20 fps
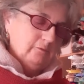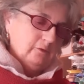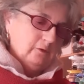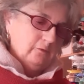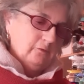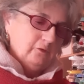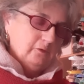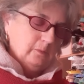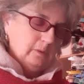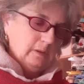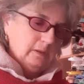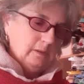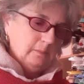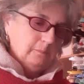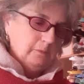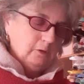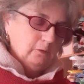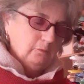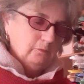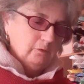of, so I'll
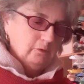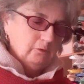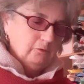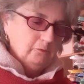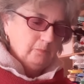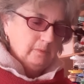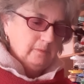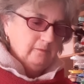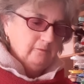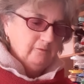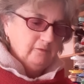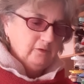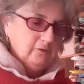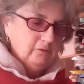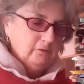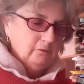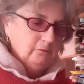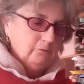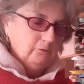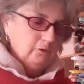upload those when the
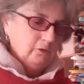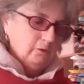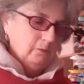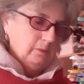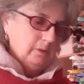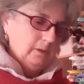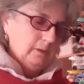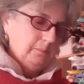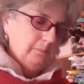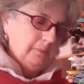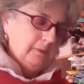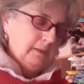videos go up,